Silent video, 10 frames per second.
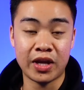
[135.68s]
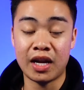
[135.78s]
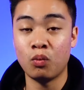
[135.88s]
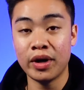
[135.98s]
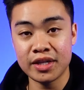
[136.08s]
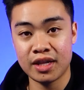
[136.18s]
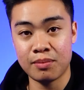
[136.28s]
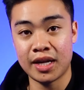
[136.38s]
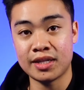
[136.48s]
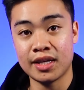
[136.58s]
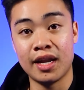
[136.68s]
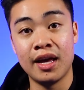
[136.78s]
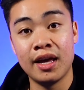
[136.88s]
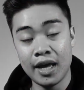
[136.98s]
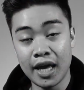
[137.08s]
And I went to them and I said,
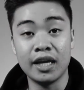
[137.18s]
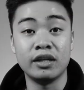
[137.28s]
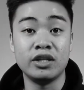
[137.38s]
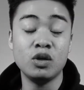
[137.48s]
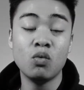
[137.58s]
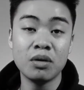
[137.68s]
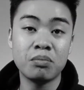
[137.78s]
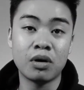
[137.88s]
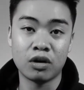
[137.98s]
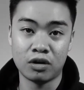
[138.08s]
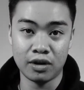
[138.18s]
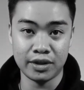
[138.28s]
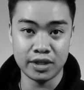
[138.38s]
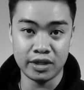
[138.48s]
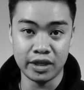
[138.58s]
hey, do you wanna partner
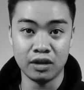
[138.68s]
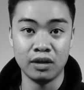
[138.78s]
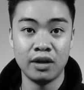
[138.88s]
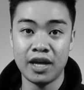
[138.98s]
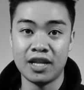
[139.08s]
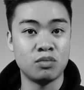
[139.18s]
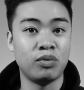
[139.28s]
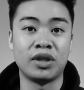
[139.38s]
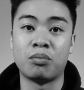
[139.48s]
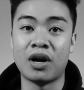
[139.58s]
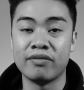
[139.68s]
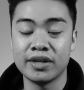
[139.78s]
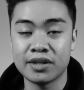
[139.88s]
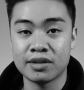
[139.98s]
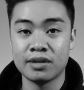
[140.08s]
on this deal and split the
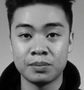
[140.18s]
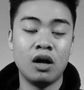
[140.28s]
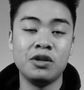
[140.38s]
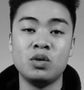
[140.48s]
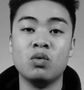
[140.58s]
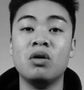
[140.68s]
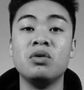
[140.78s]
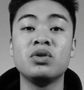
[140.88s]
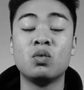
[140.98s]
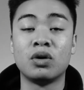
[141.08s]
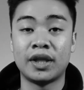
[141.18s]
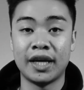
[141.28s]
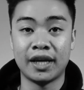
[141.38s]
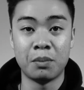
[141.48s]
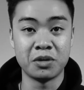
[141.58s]
profits? I'll do all the work
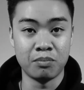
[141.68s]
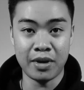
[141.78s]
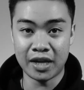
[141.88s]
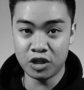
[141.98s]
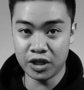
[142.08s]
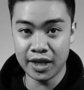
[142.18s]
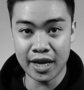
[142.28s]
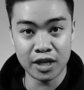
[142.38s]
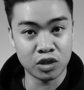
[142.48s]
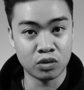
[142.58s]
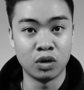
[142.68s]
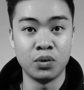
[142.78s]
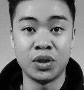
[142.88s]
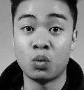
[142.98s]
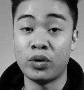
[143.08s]
that comes with managing the
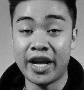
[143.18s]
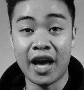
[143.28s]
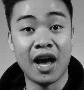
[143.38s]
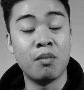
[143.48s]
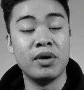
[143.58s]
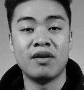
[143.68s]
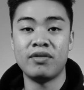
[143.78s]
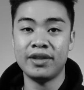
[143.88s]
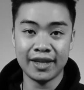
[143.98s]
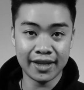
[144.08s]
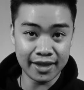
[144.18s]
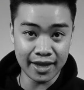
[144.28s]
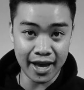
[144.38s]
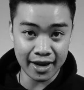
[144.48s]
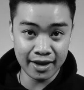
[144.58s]
escrow and the rehab and everything like
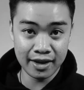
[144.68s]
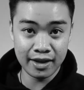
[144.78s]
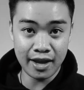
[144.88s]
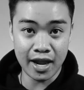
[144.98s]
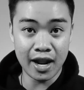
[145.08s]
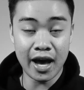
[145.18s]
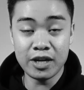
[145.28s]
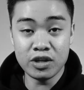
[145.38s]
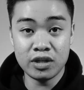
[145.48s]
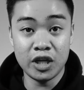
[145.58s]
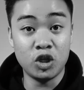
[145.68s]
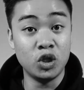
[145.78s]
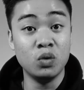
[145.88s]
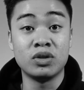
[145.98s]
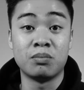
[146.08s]
that, and I just need
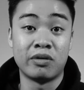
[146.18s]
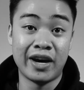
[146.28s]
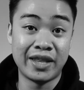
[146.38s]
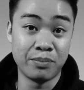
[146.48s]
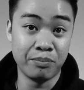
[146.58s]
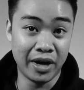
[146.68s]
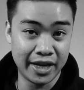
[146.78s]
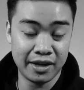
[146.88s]
you to provide the money.